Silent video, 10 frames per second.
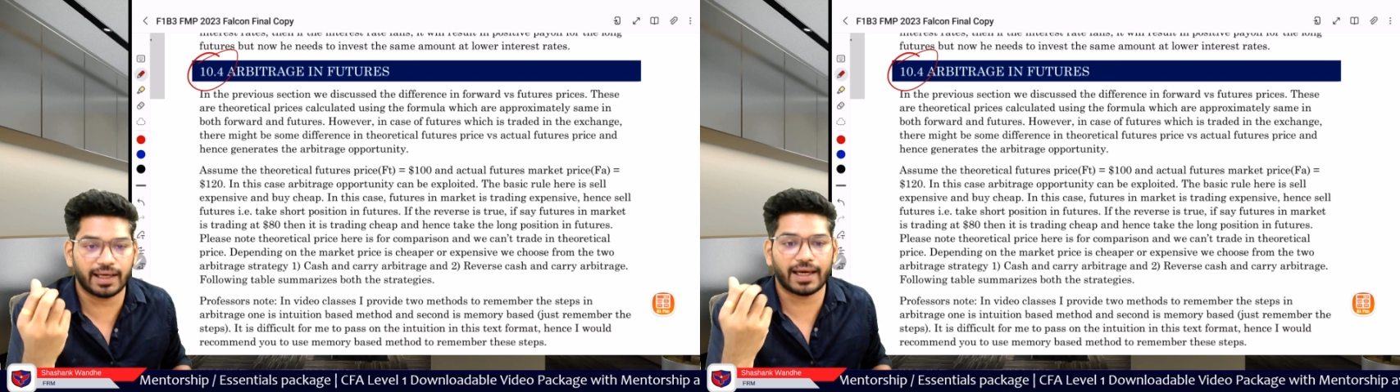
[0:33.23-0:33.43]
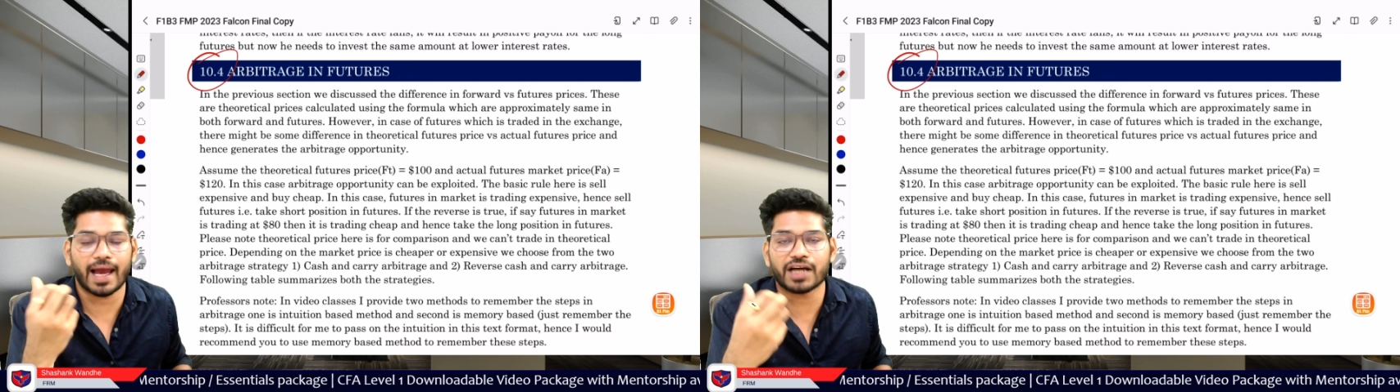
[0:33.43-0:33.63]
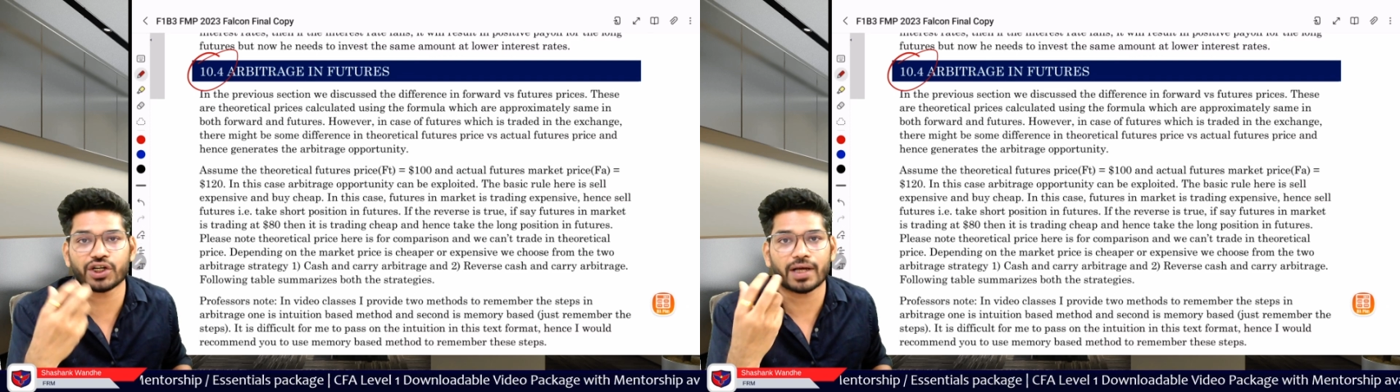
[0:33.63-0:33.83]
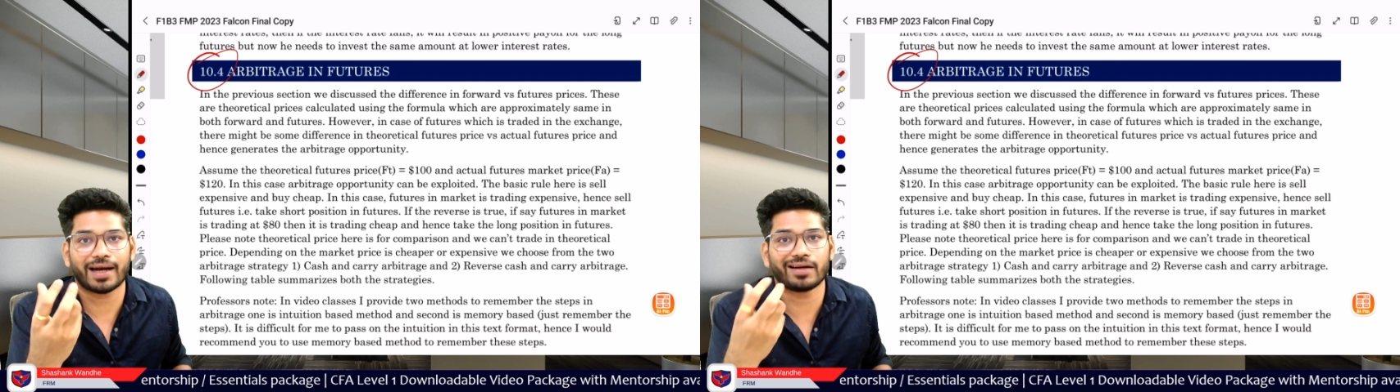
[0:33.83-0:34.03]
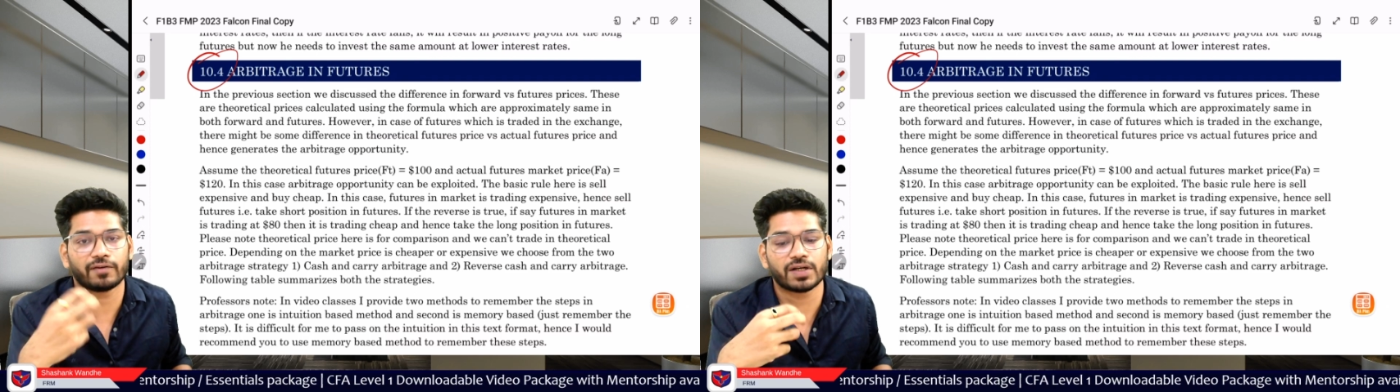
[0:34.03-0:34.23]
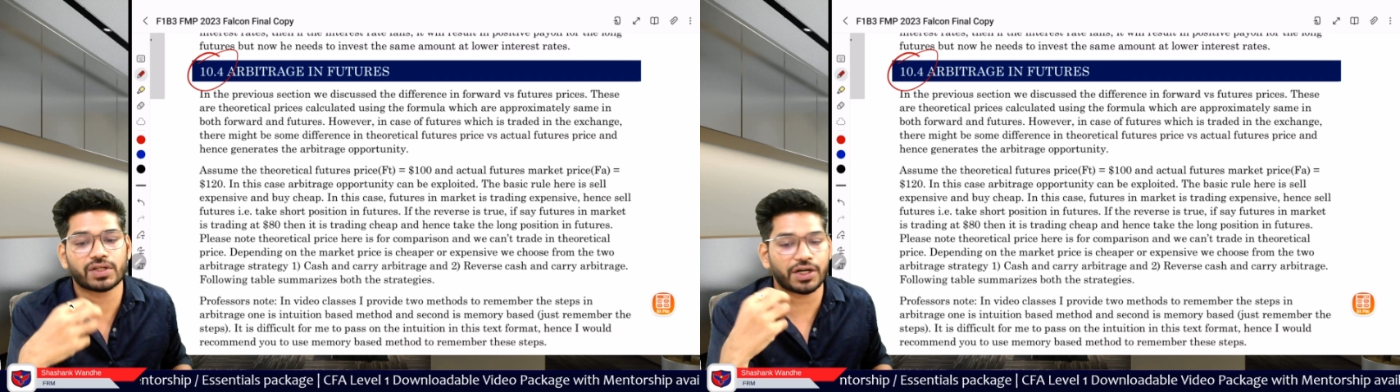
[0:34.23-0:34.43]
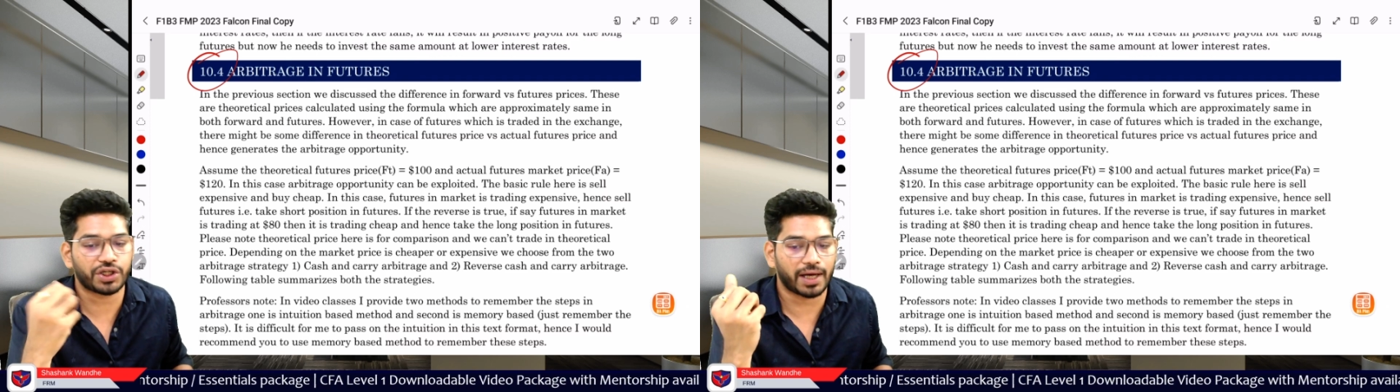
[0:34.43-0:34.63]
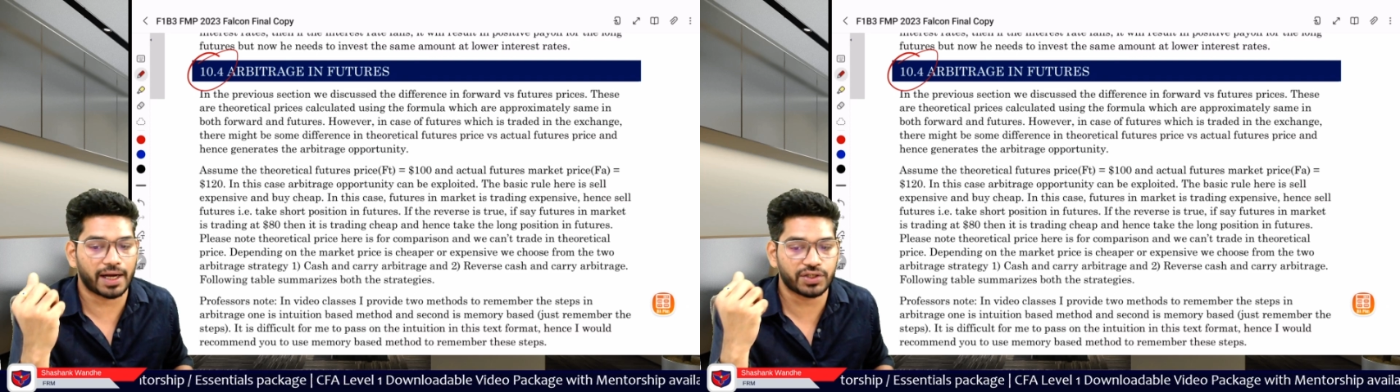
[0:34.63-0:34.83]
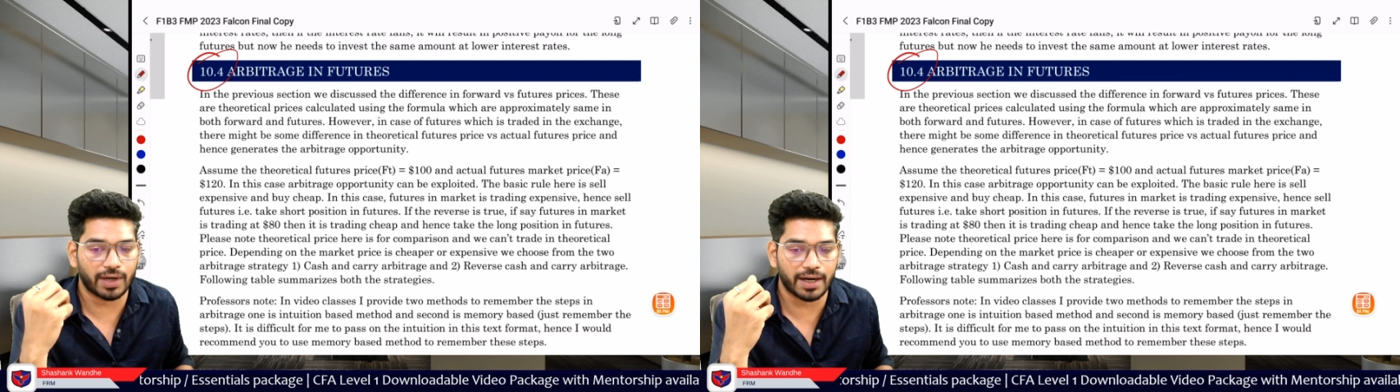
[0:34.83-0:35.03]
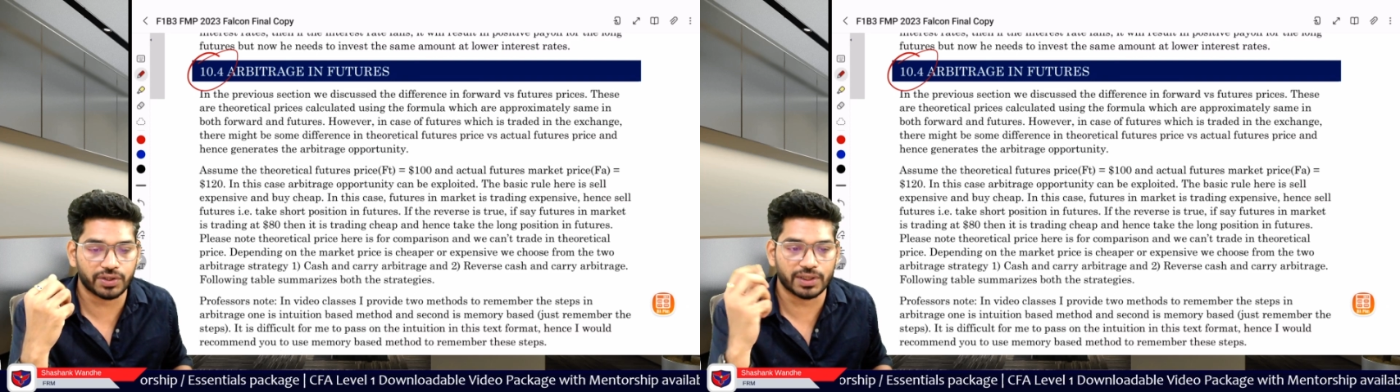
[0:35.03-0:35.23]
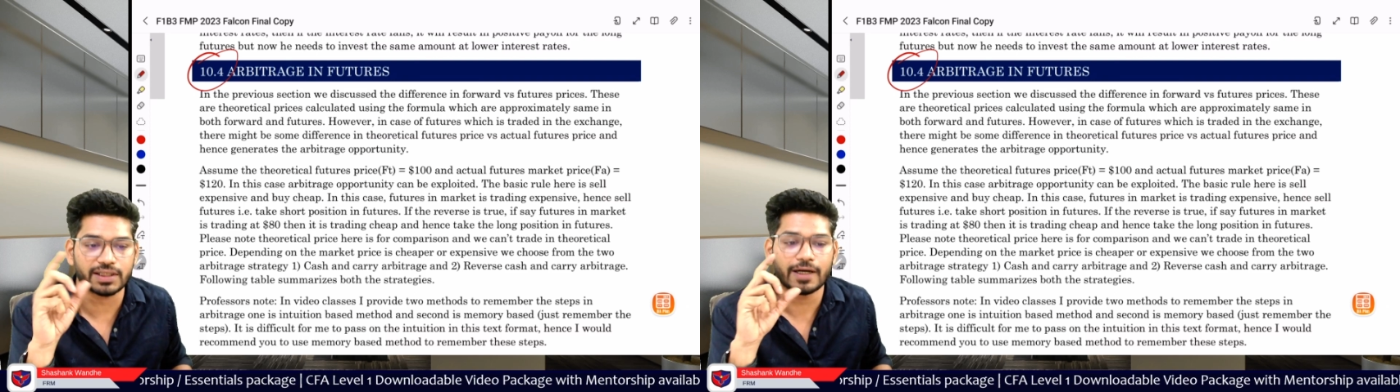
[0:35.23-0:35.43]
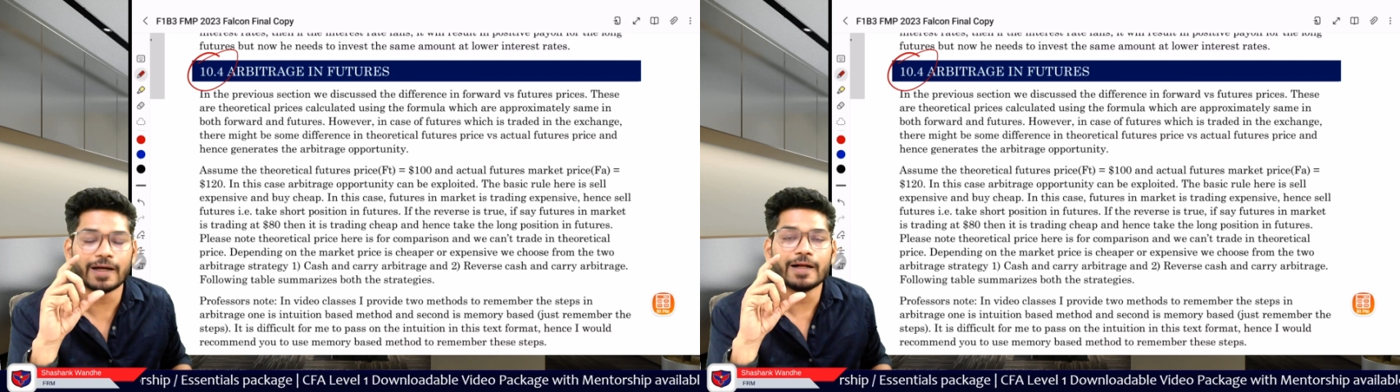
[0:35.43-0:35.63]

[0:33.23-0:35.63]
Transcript: the cash and carry and reverse cash and carry strategies,